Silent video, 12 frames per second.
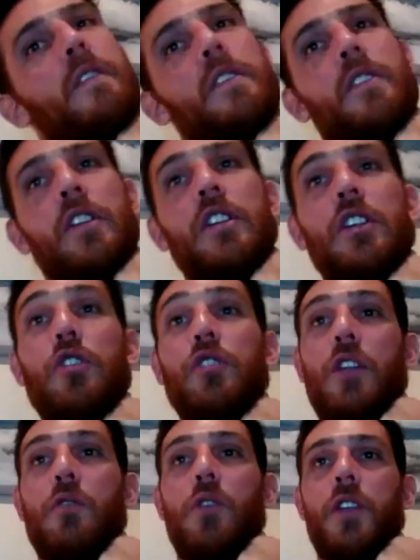using
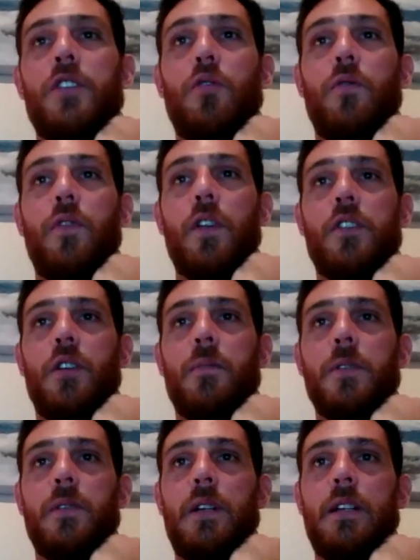the right tool for the job
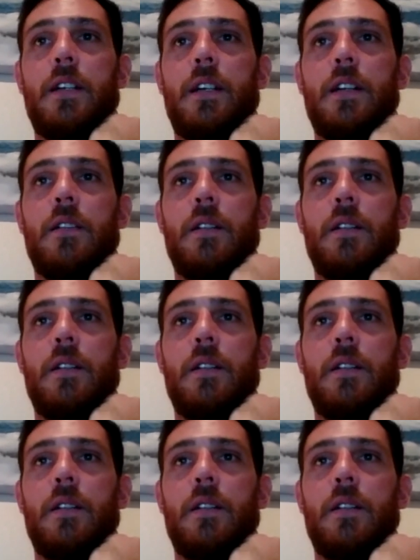as well, isn't it?